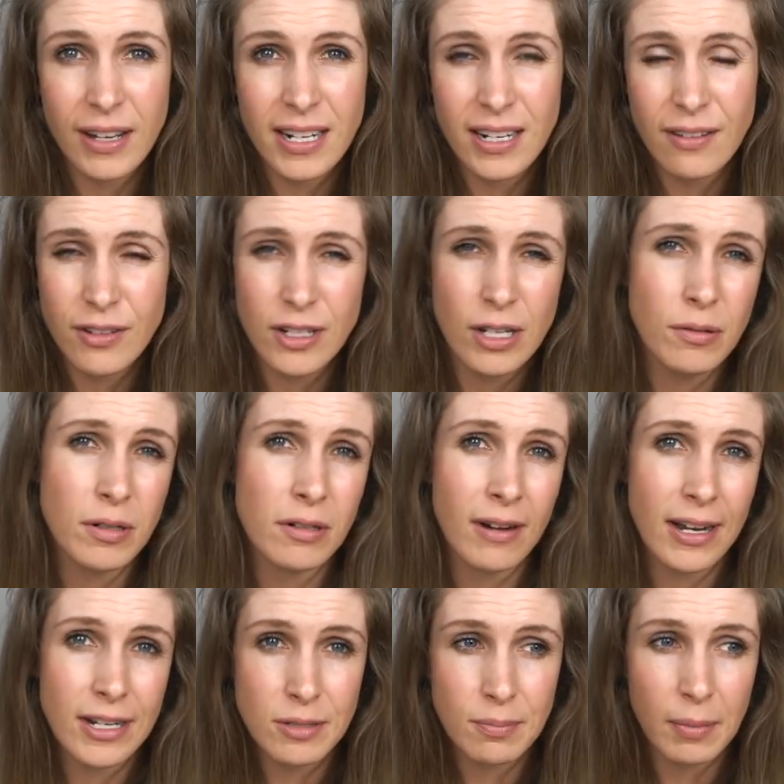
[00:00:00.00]
And if you don't want
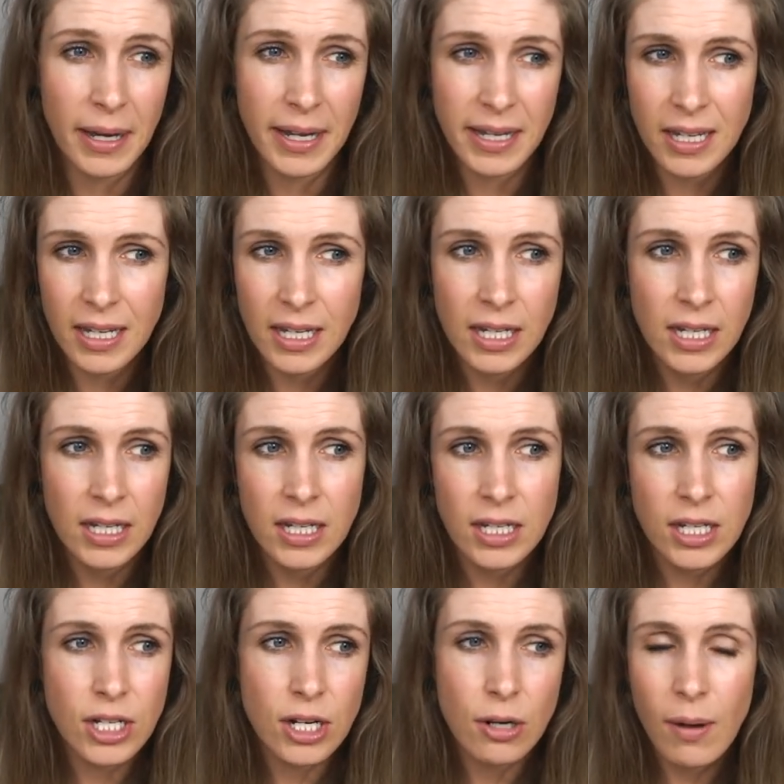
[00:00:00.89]
to ride your bike,
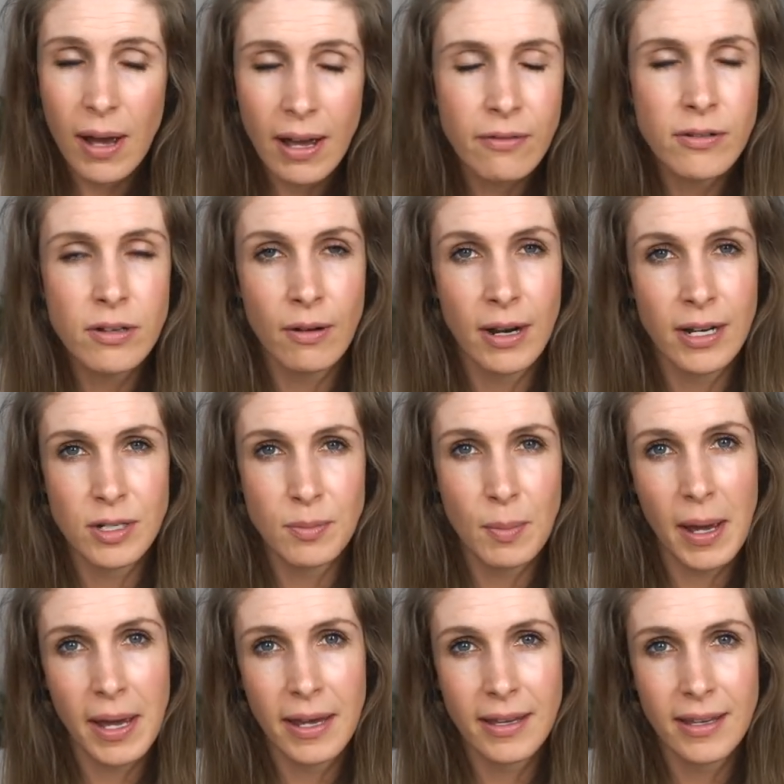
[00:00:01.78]
you don't have to ride
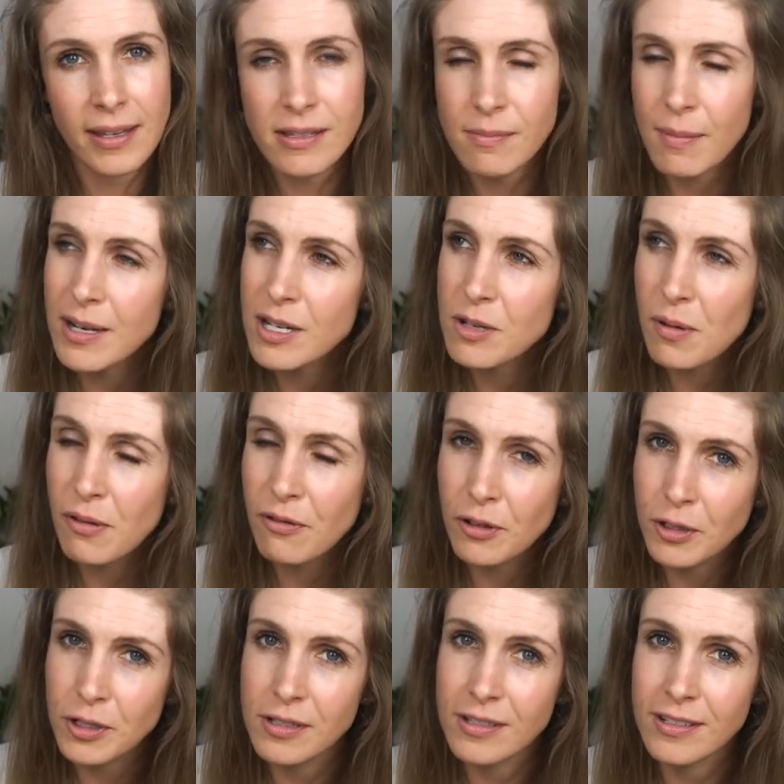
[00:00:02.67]
your bike. It's meant to be
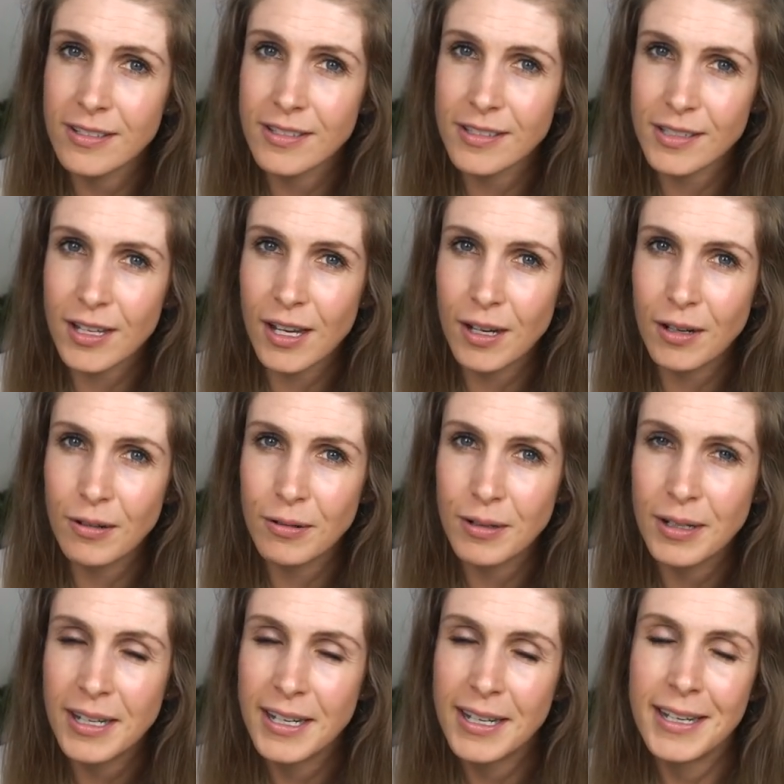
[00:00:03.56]
fun.
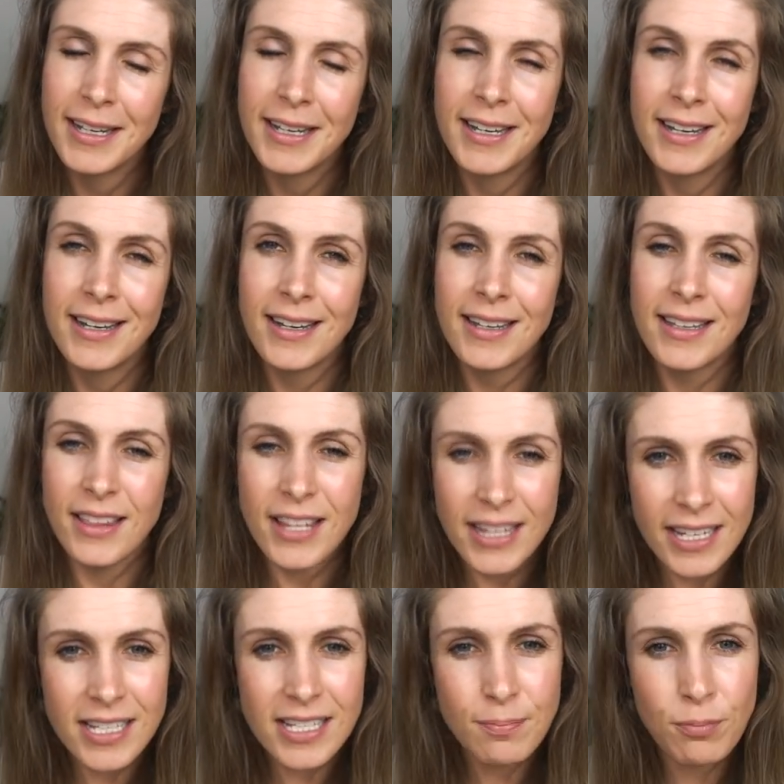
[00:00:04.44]
So I
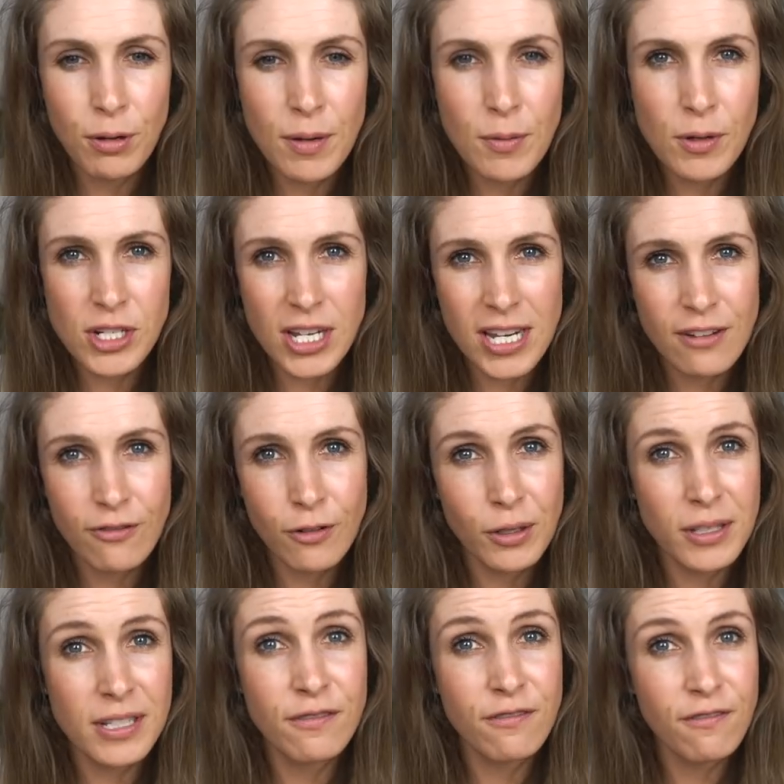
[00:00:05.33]
think that's pretty much it
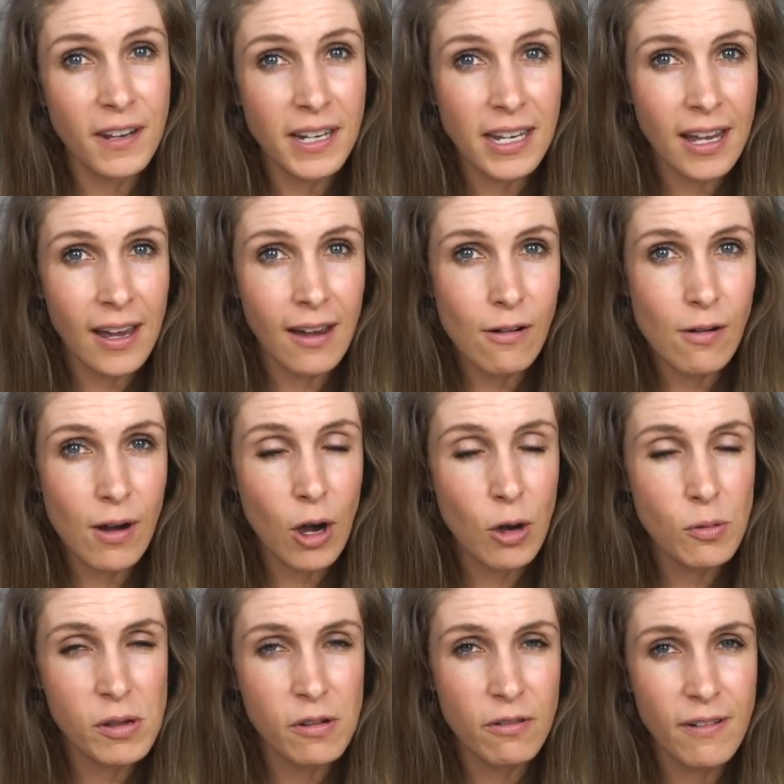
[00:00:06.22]
for this video.
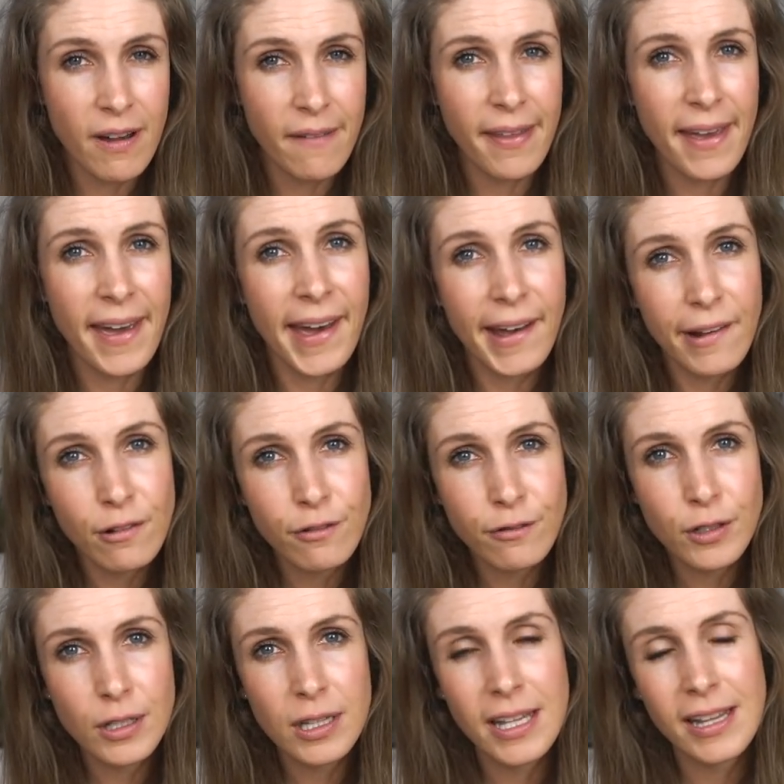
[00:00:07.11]
Hope you found that
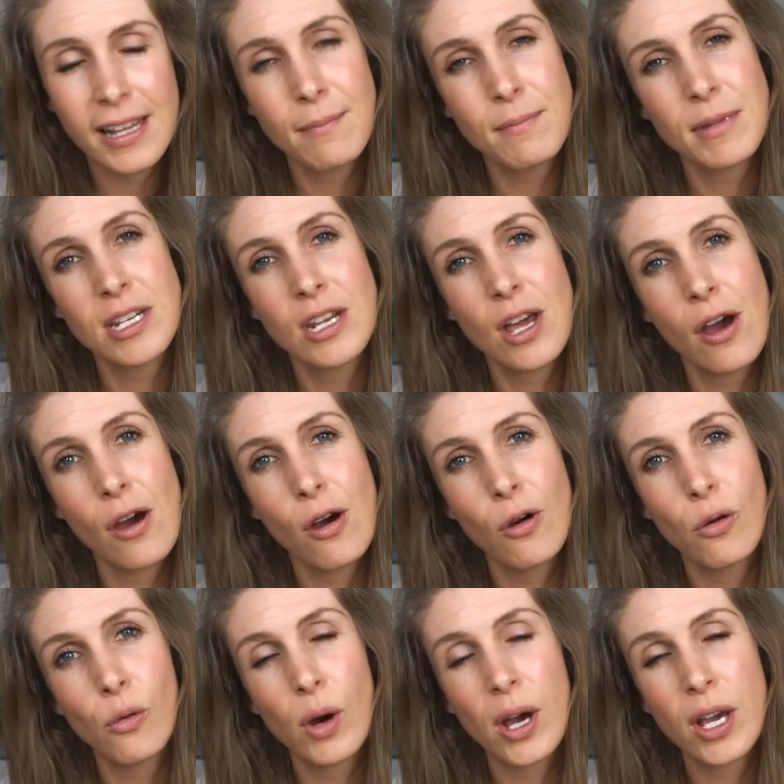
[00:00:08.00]
helpful. Let me
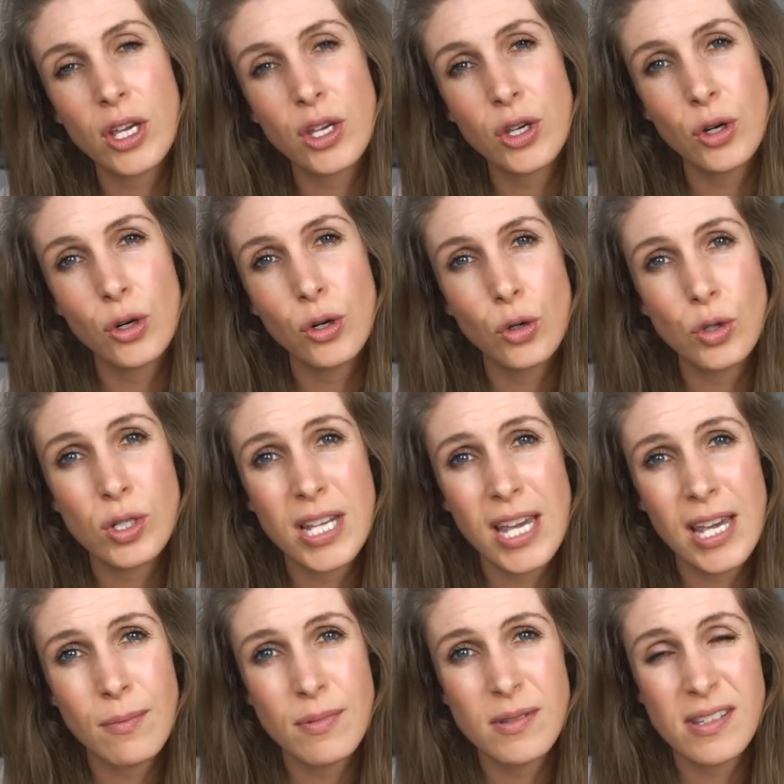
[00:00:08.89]
know your
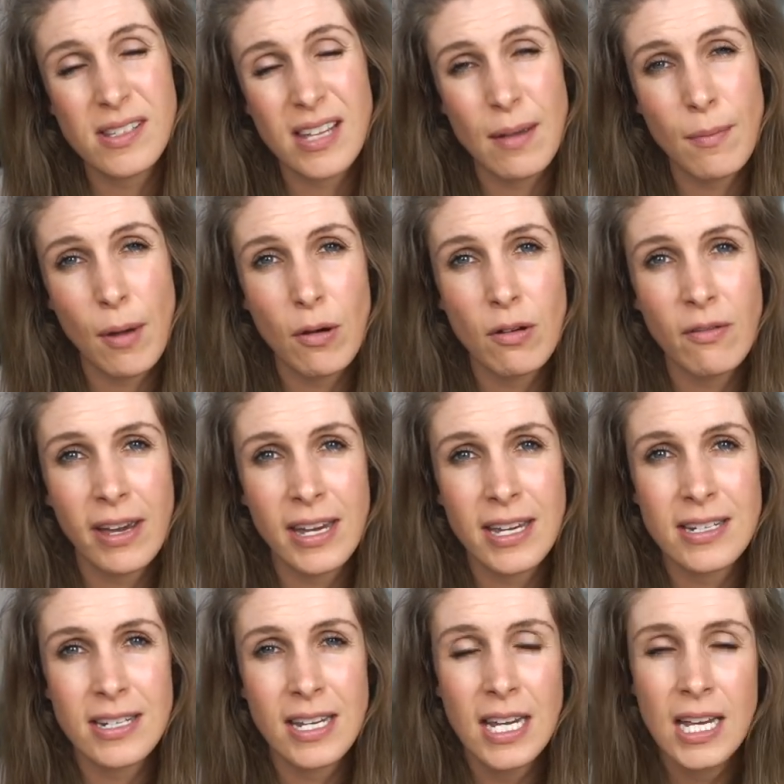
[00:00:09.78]
tips to stay
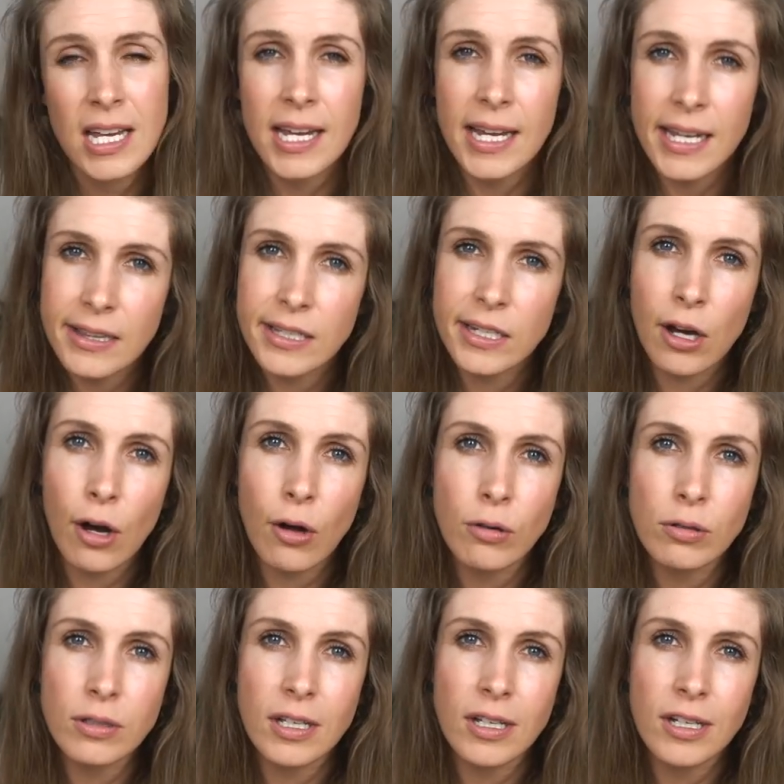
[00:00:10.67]
motivated in the
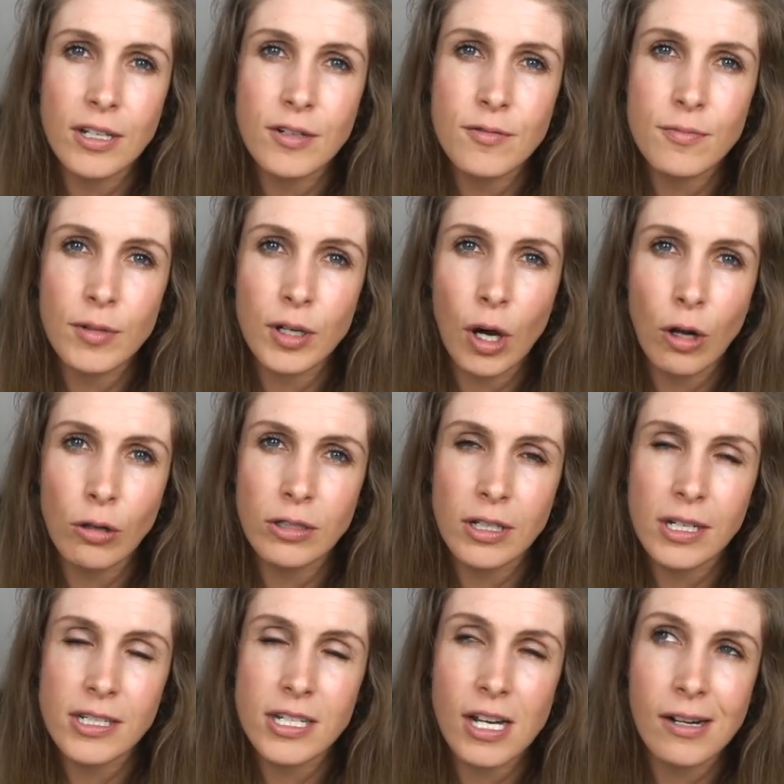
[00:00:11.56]
colder,
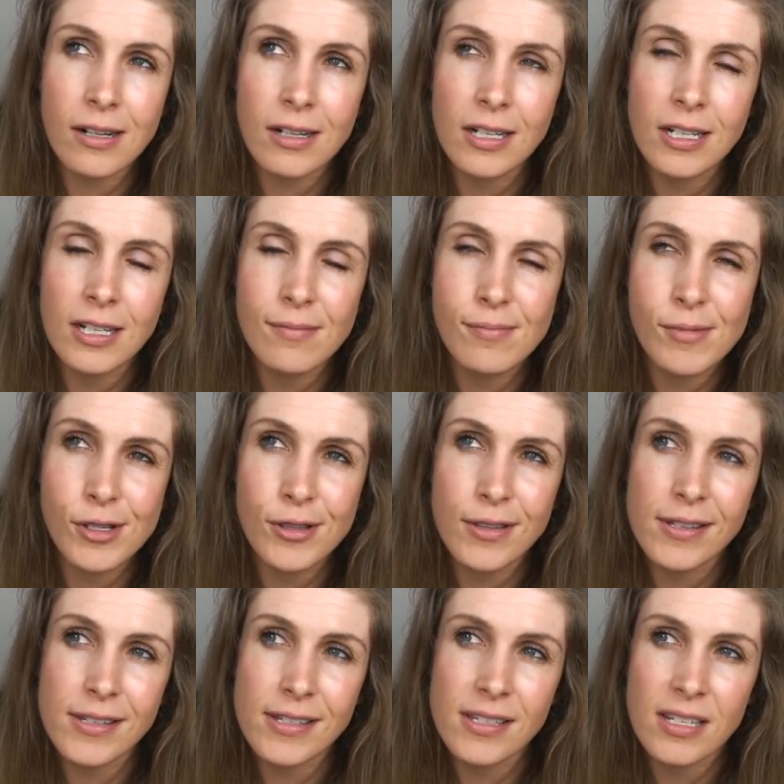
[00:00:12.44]
darker
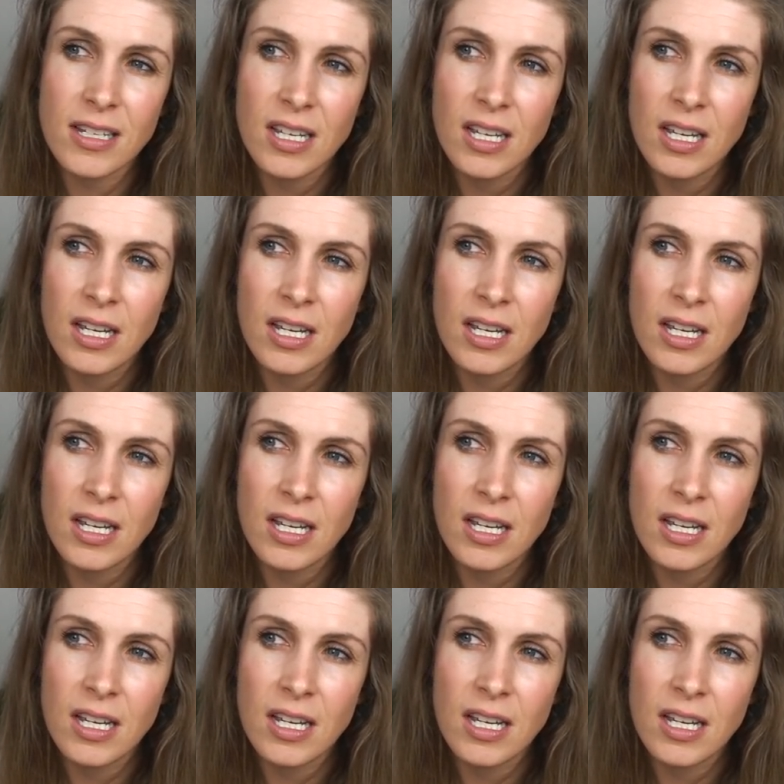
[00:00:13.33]
months.